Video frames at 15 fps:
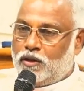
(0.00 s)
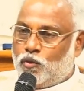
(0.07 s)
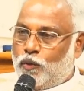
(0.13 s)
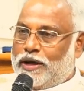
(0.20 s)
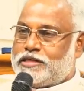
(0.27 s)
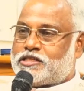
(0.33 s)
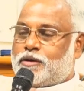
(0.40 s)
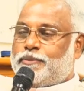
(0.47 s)

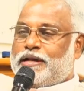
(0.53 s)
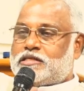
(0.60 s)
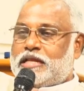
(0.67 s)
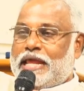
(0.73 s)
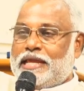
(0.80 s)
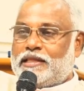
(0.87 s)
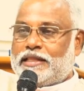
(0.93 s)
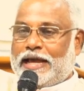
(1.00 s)
Why somebody is
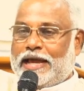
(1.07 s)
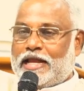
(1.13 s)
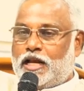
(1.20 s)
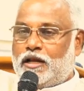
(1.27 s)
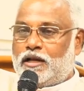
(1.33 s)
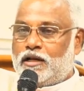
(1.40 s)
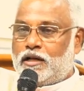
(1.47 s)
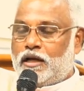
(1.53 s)
laying the
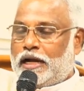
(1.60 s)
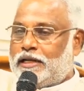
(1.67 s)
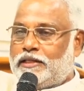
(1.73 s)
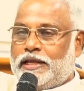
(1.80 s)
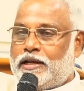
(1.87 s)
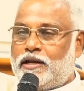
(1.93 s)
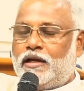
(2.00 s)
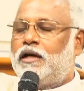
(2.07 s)
hand and
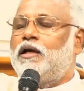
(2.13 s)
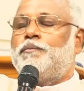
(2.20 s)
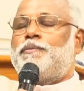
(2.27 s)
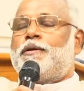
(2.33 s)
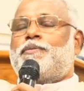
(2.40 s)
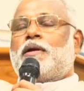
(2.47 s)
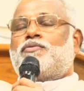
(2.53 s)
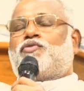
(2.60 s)
then
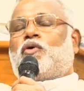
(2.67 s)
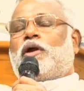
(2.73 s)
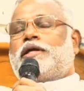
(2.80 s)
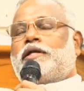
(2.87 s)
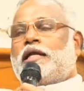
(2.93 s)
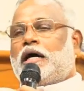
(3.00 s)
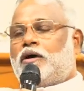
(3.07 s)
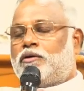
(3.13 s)
people are
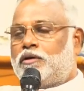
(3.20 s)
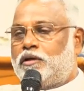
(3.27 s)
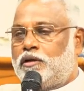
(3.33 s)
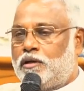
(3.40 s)
falling down?